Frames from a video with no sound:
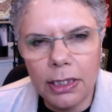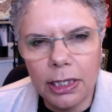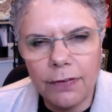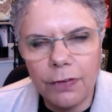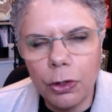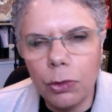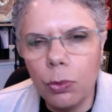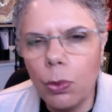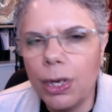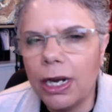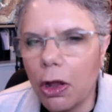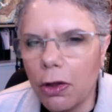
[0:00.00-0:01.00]
And if you can
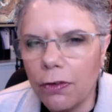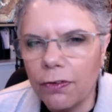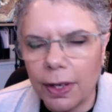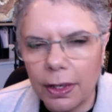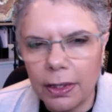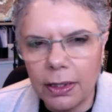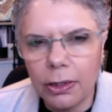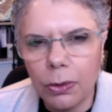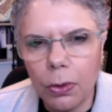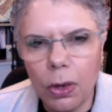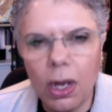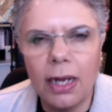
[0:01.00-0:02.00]
win over a
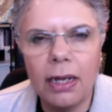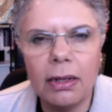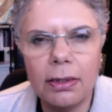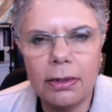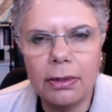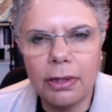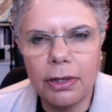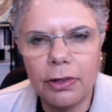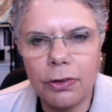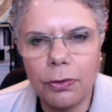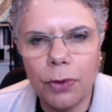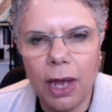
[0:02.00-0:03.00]
choir, then
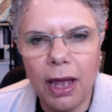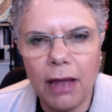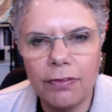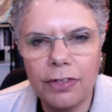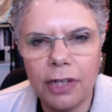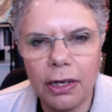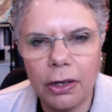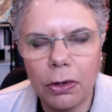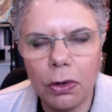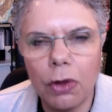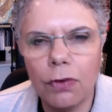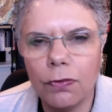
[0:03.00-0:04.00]
you have done a
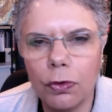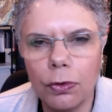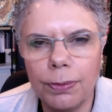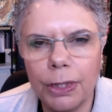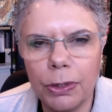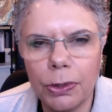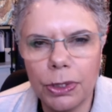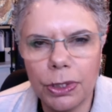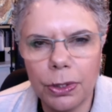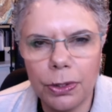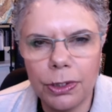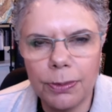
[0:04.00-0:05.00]
lot of good, because
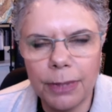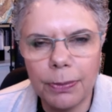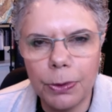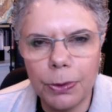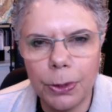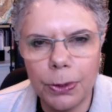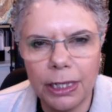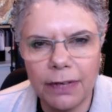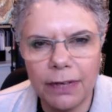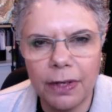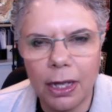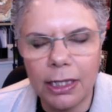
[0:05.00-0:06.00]
those people don't live
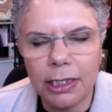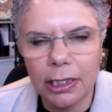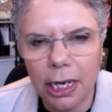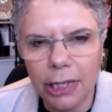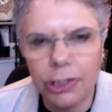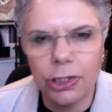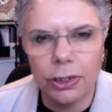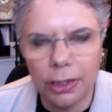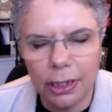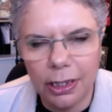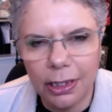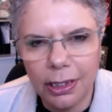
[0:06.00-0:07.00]
in isolation.
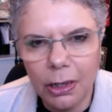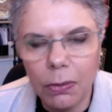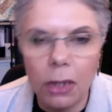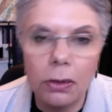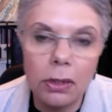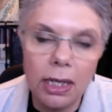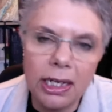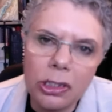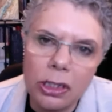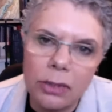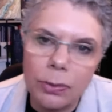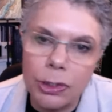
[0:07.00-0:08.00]
Well,
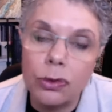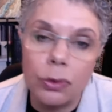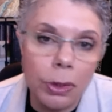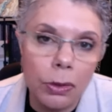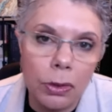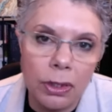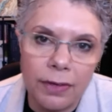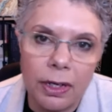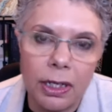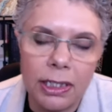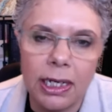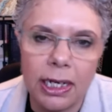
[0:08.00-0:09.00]
actually we do. We all live in
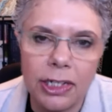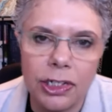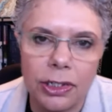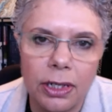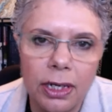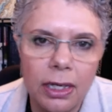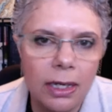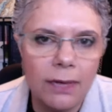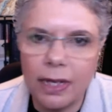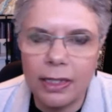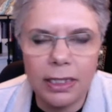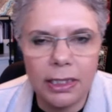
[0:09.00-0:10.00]
isolation.
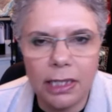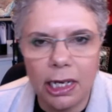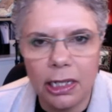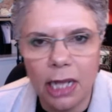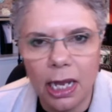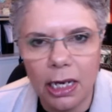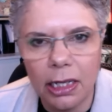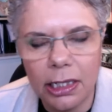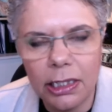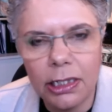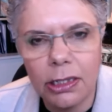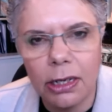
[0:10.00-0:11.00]
Fancy saying that in
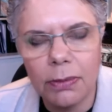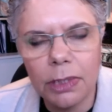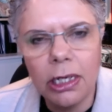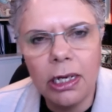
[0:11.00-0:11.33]
these times.